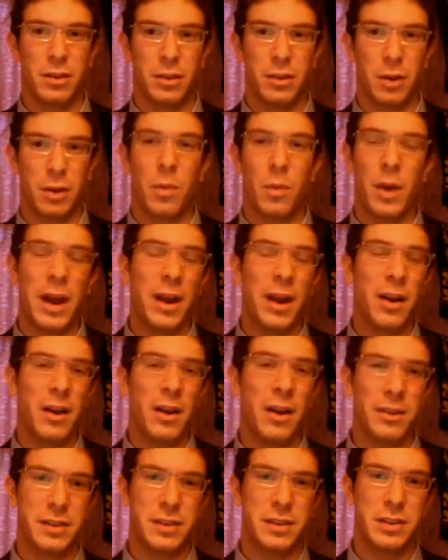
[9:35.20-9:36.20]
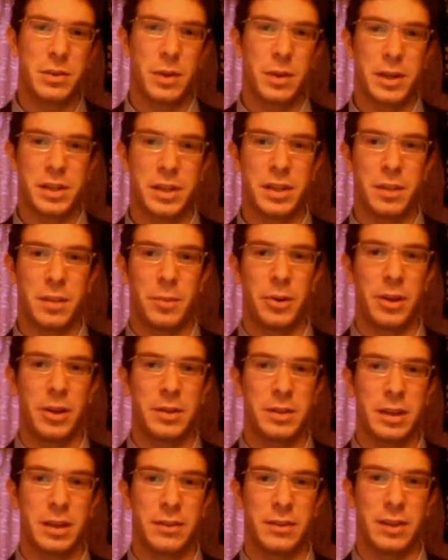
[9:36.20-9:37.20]
aware of the situation they're putting
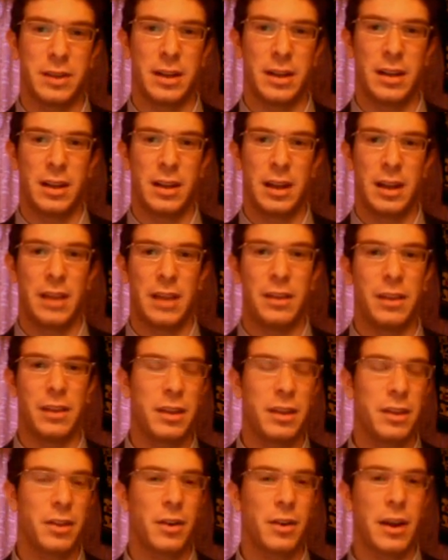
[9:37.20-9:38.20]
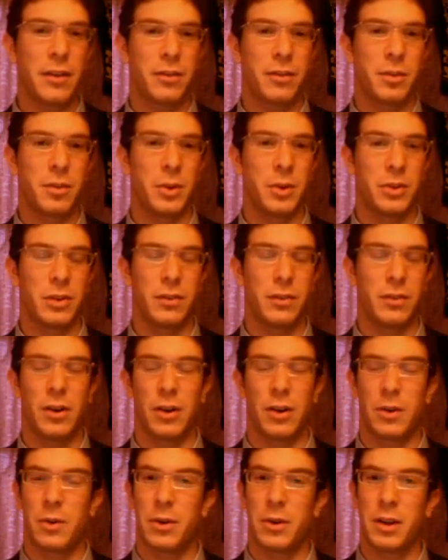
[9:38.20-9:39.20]
themselves in. And the thing they're after most of
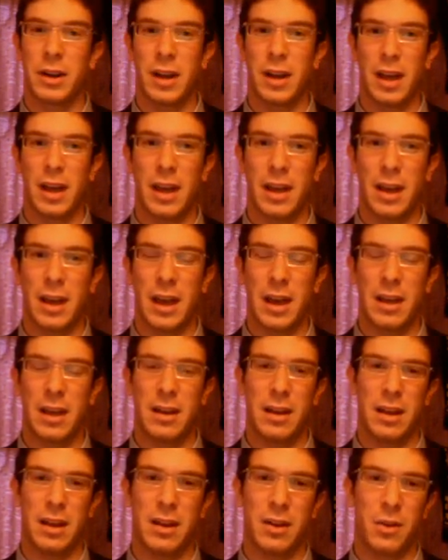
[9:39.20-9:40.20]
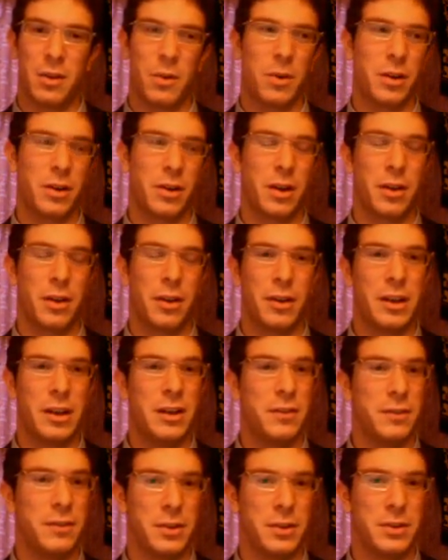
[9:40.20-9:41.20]
all, according to Anne and according to other
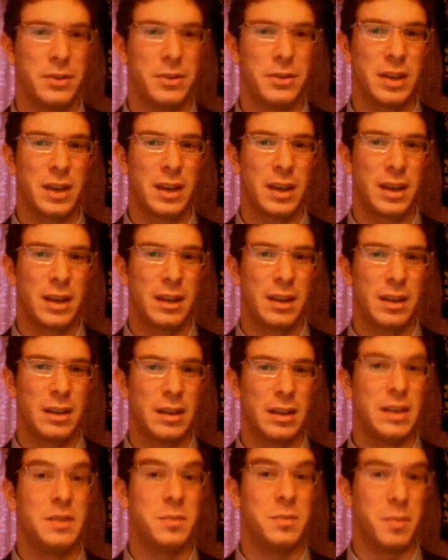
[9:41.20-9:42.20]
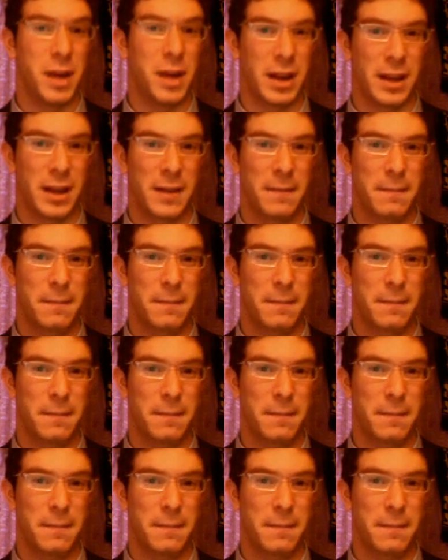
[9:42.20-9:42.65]
interviews, is money.